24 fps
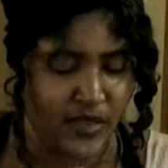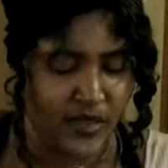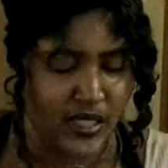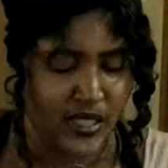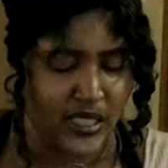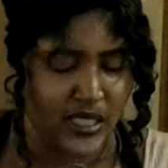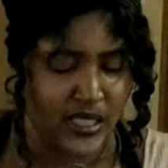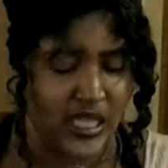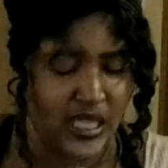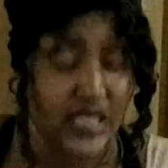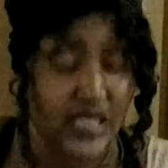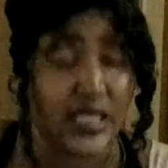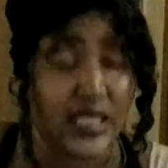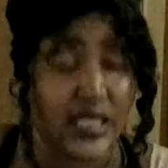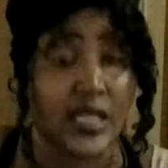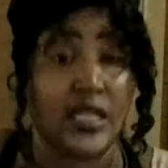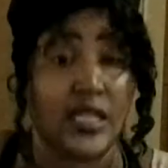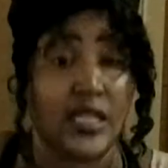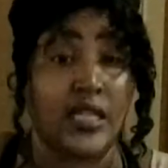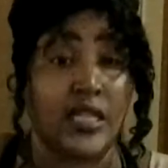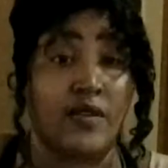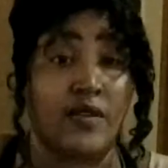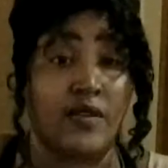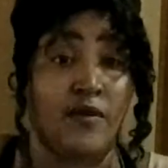things that
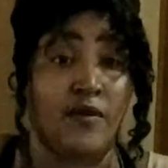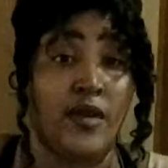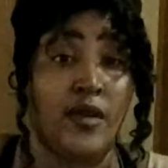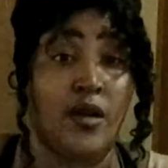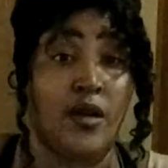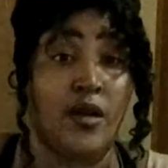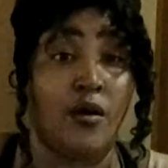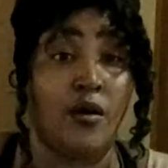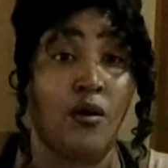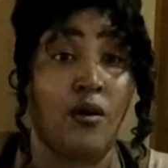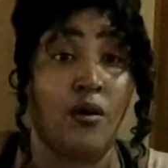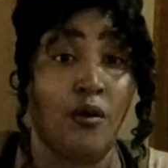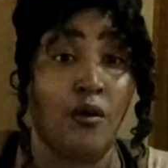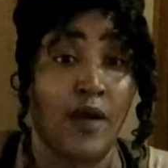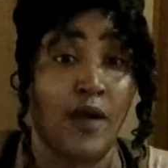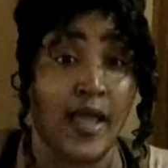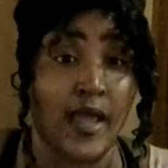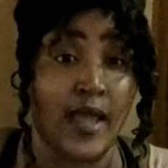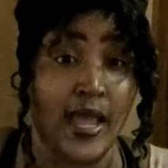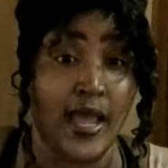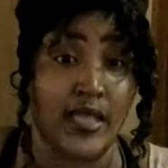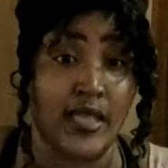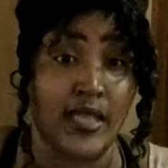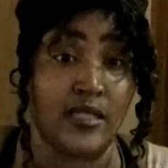could have went on
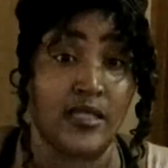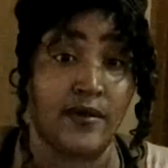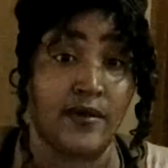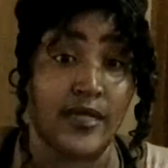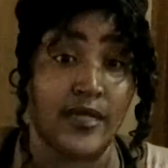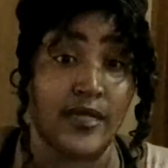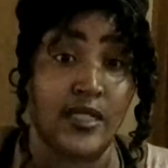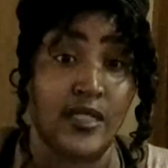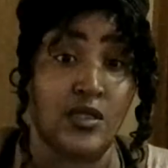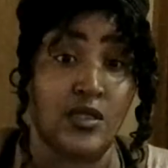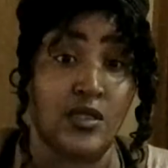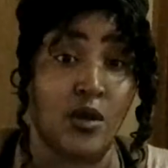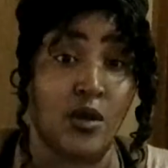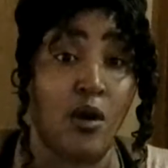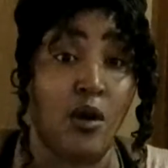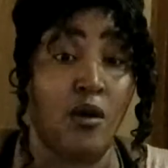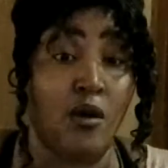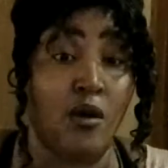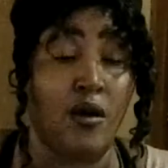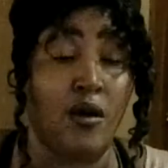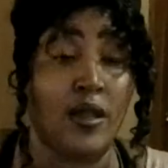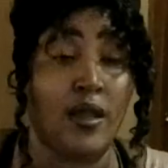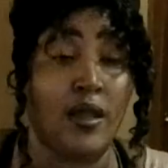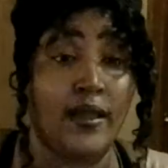as a
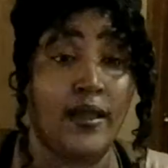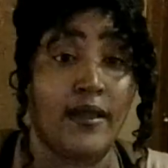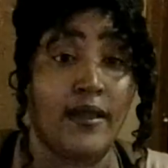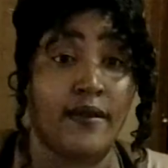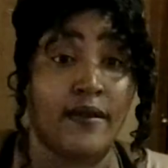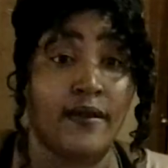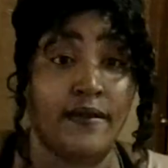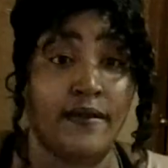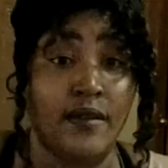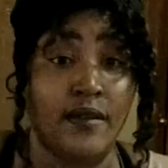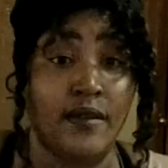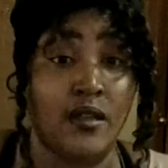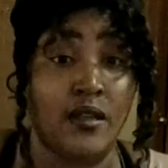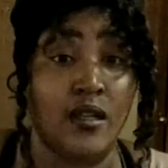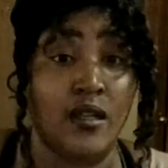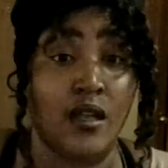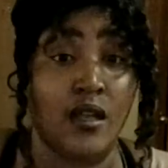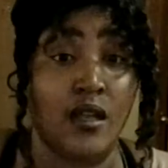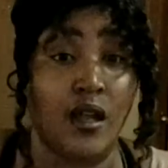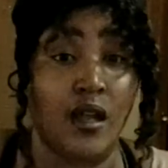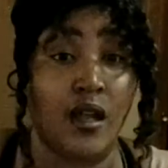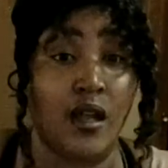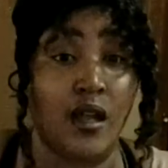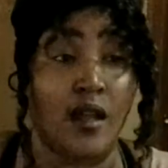result of
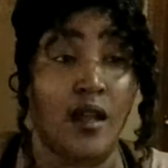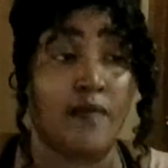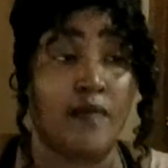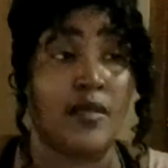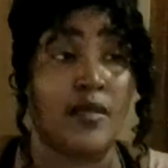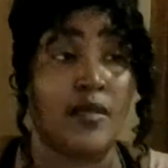uh